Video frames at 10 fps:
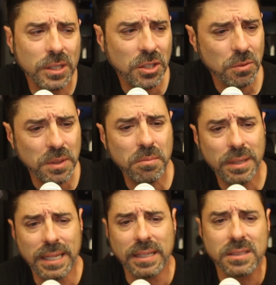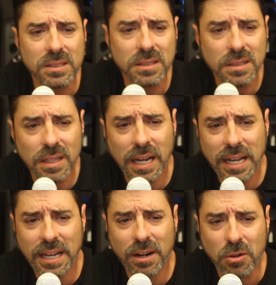human beings.
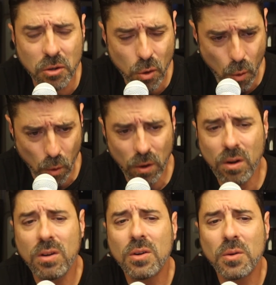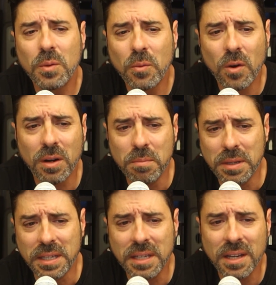At our core, we want to
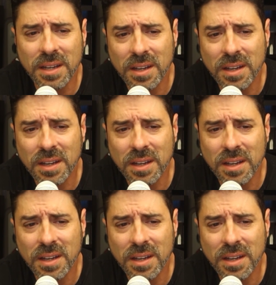be